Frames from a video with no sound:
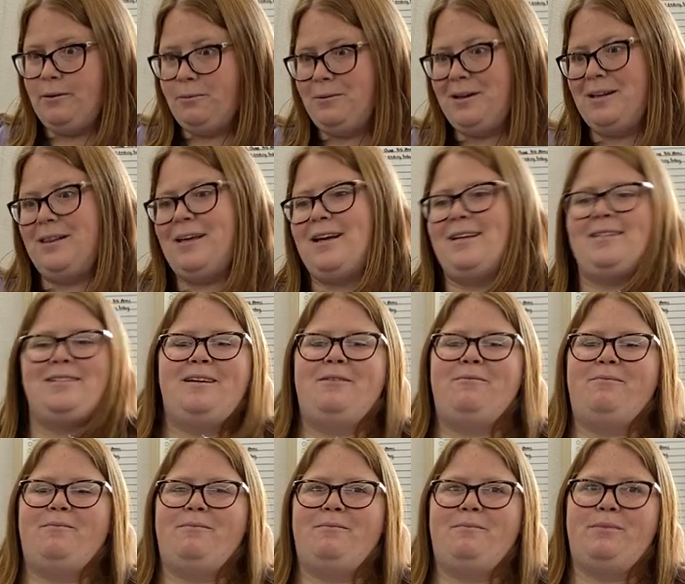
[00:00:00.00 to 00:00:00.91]
realized
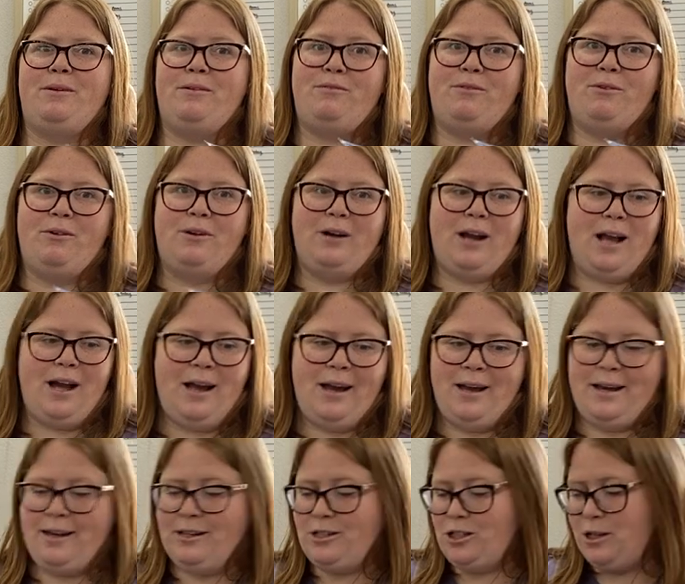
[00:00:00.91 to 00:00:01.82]
it before
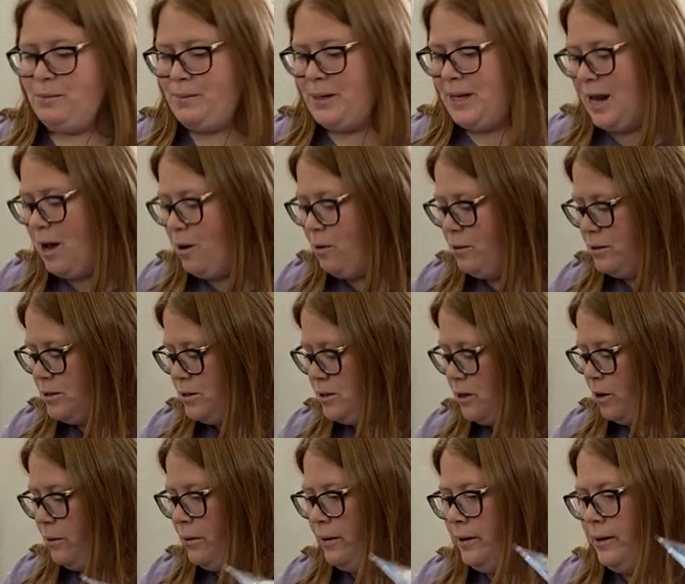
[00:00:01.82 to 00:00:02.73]
I shipped it out.
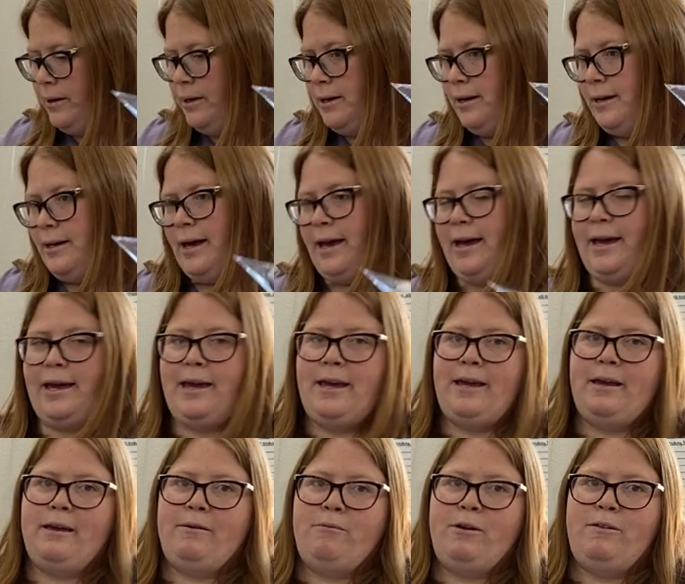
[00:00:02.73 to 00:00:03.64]
So
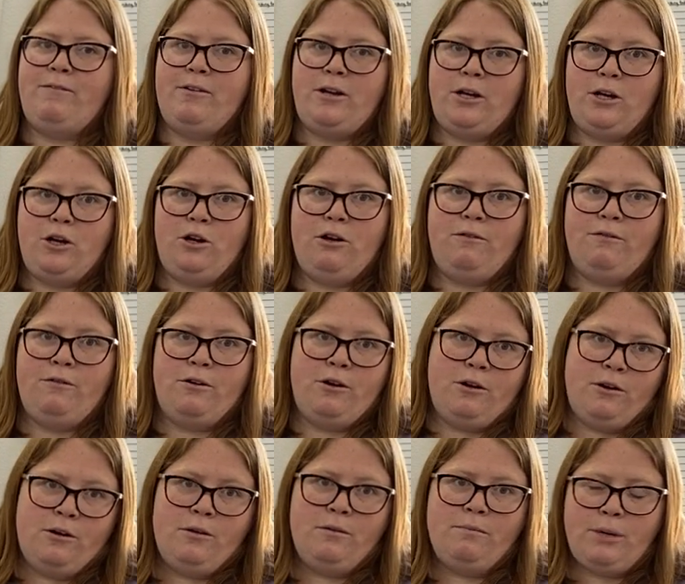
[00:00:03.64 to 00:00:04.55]
I refunded her
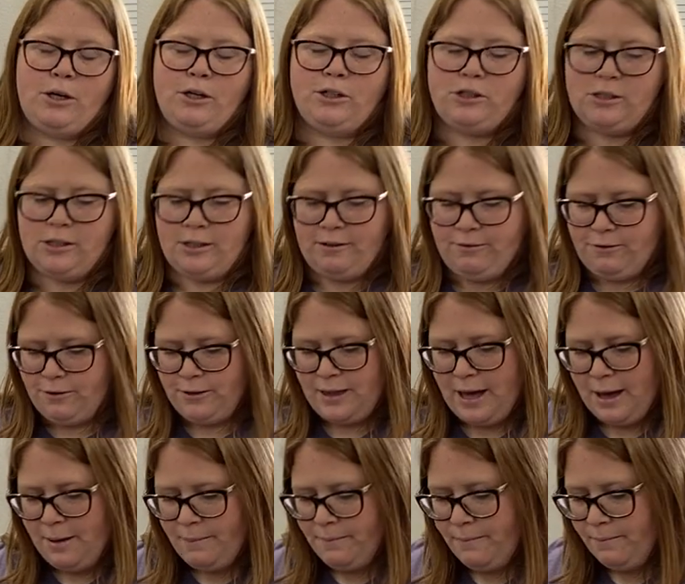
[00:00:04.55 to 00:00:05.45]
for partially for
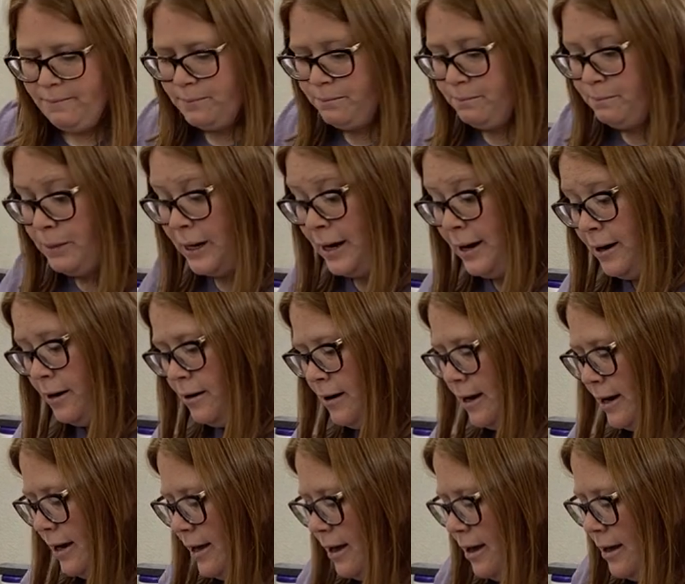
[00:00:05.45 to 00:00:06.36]
that pair
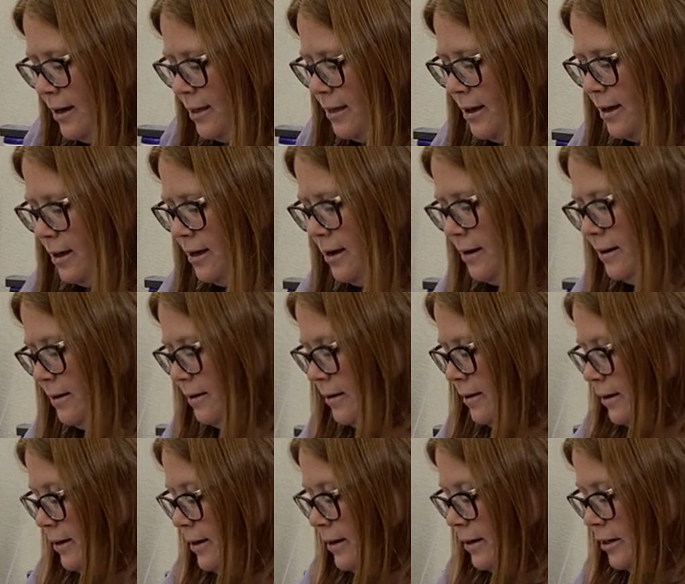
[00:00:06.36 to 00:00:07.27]
and then
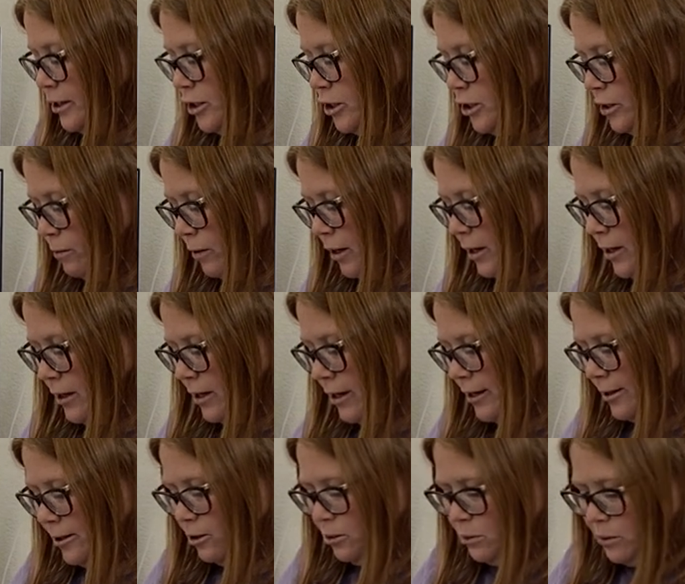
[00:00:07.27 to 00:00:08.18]
she wanted
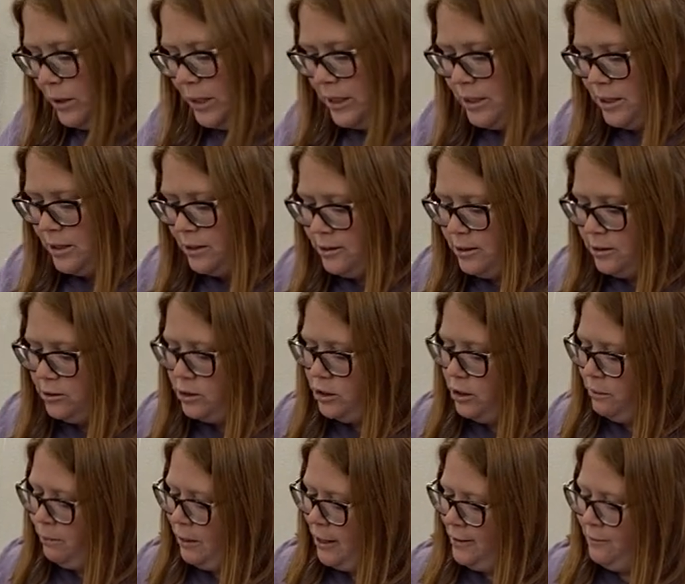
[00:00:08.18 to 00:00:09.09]
the other three still. So
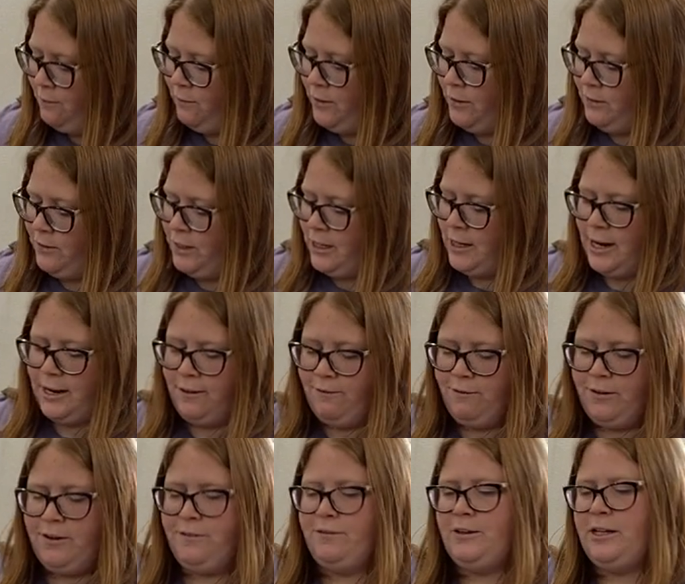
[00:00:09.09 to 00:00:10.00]
she paid
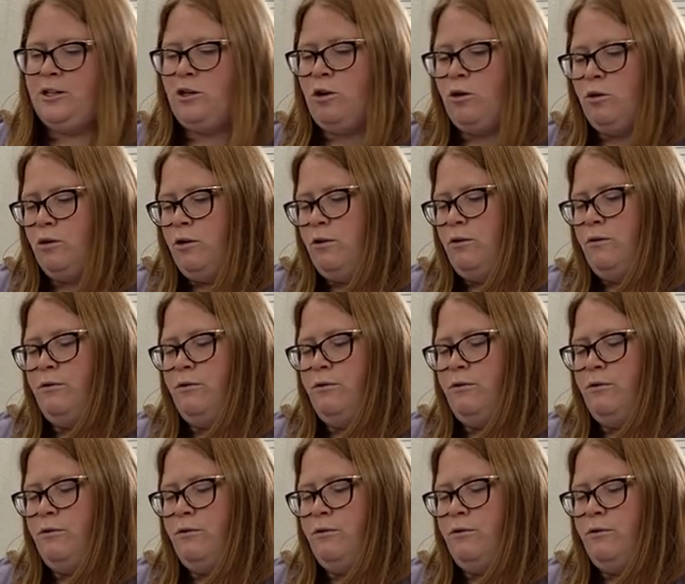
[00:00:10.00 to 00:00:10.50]
$59.50 total